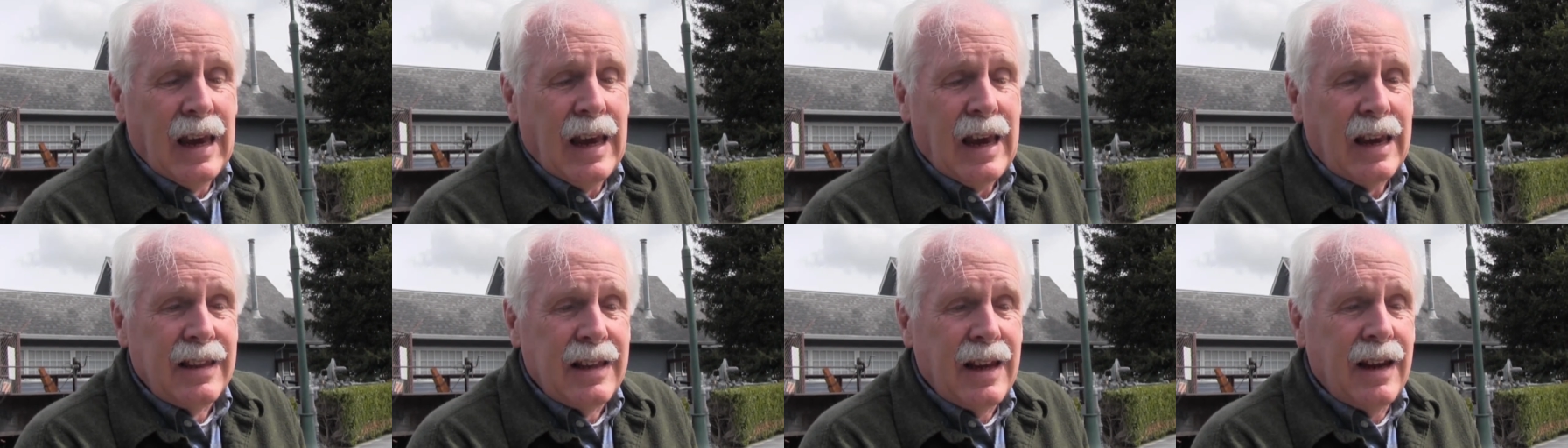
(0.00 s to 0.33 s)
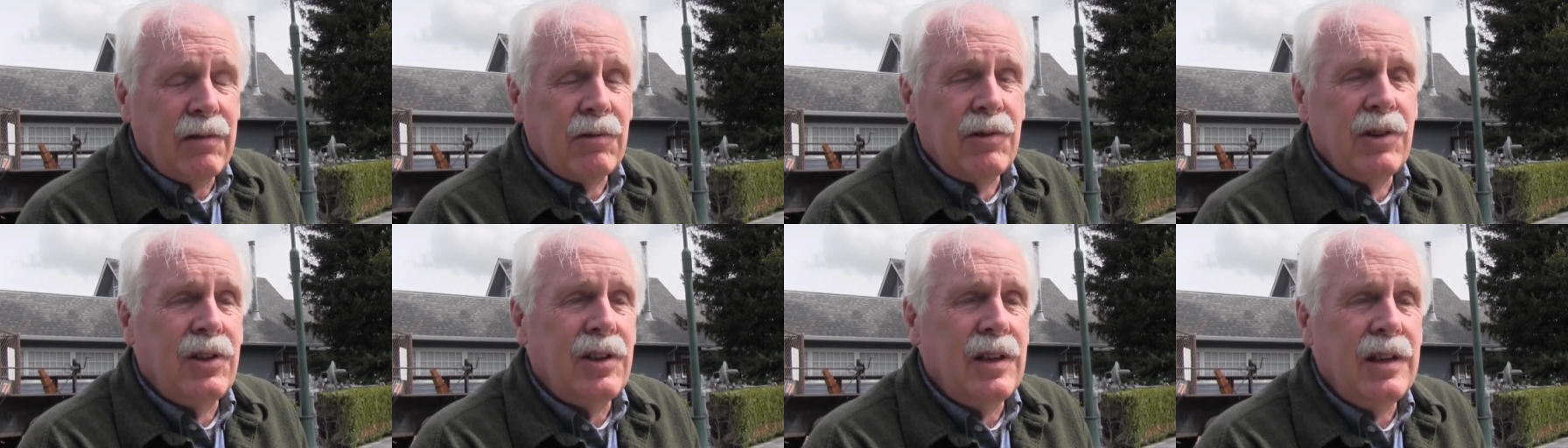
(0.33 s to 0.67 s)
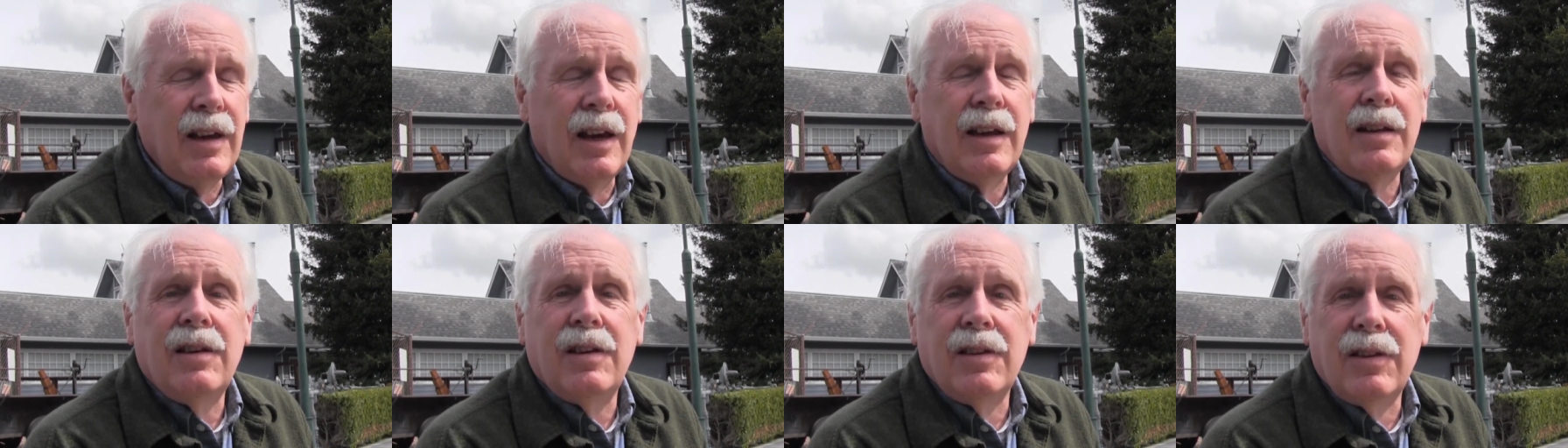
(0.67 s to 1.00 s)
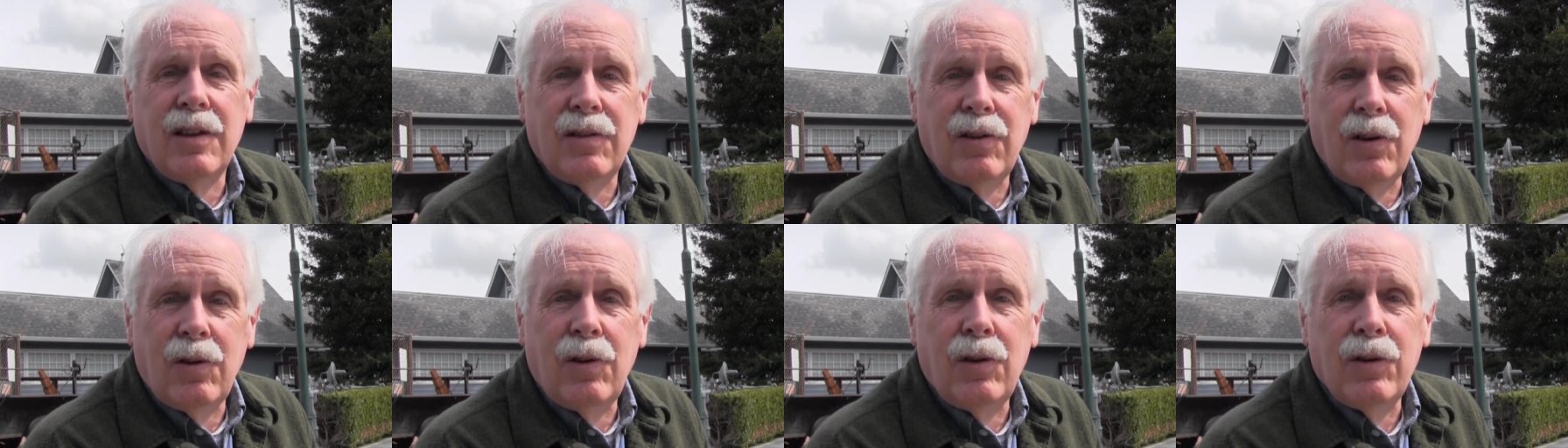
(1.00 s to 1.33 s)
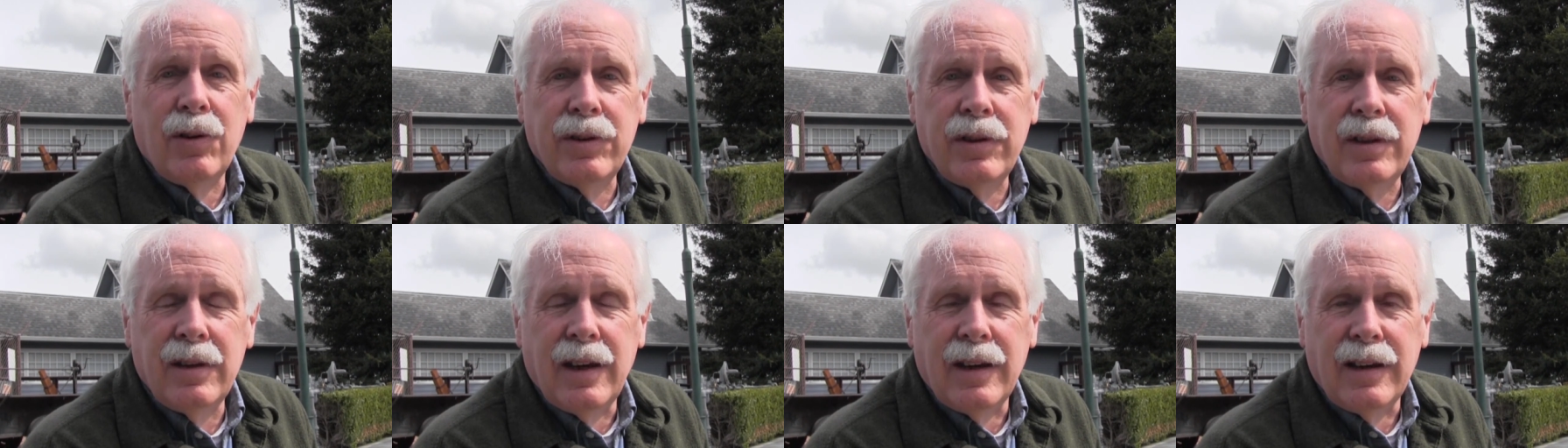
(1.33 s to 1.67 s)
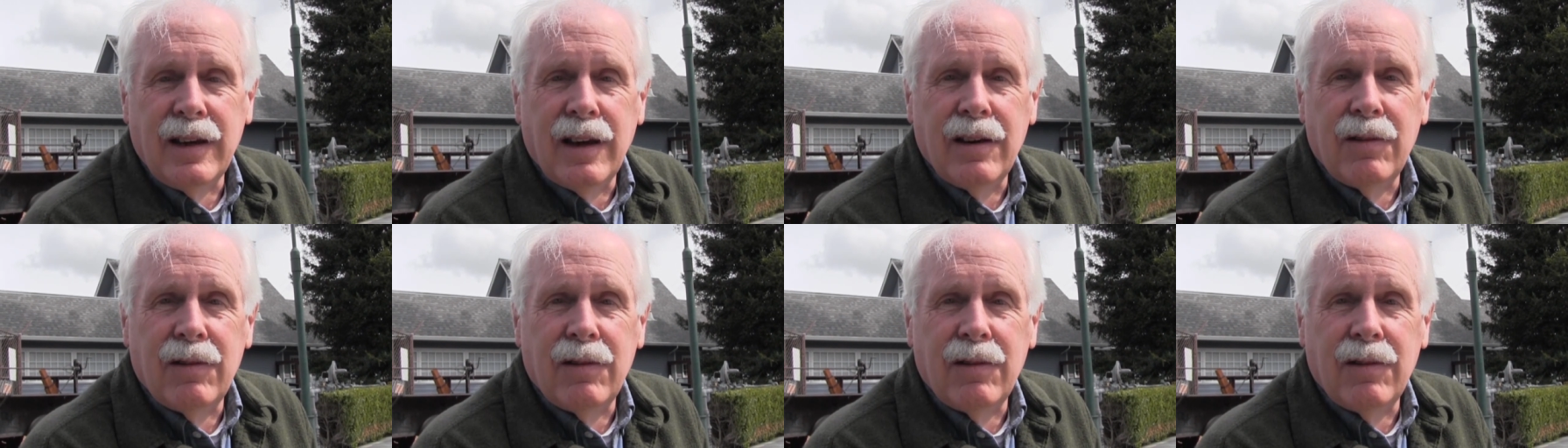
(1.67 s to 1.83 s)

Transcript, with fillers: And that was the end of the whole thing.